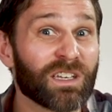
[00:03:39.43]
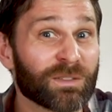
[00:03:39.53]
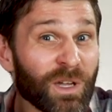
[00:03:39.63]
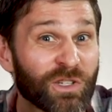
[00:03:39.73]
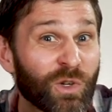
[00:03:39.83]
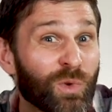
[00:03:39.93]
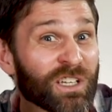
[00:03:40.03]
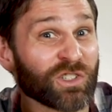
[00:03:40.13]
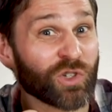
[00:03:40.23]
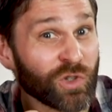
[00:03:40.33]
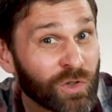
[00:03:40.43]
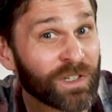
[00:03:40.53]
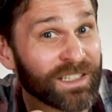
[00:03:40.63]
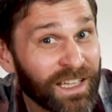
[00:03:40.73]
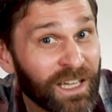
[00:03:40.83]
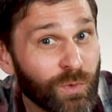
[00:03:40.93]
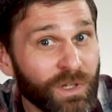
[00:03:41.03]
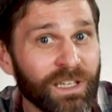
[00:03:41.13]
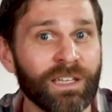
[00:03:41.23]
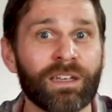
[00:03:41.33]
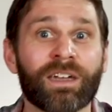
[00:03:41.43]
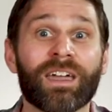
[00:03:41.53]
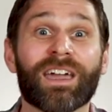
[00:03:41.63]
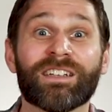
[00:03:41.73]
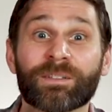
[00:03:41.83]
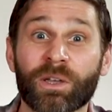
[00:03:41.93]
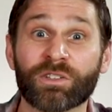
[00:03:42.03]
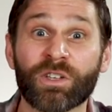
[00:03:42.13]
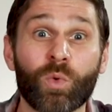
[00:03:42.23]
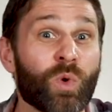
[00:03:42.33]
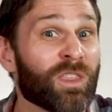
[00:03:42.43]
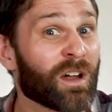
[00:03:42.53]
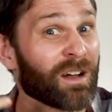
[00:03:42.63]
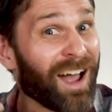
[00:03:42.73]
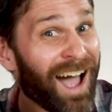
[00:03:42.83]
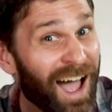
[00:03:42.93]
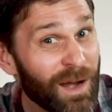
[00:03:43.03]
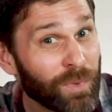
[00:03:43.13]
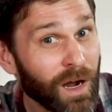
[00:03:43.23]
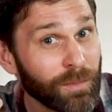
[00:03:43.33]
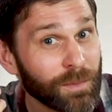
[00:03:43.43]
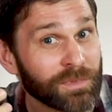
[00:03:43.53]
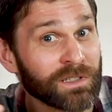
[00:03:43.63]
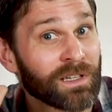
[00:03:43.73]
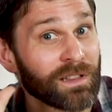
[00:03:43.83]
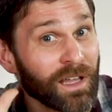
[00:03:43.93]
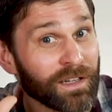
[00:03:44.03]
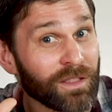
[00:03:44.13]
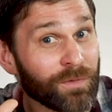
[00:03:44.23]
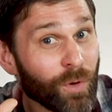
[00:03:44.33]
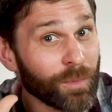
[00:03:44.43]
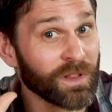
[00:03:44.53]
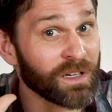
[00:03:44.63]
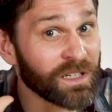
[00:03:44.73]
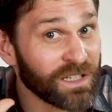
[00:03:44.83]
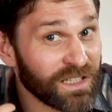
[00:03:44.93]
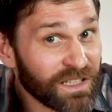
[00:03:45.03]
especially when it's early stage wind heat and especially when there are eye problems, like in the formula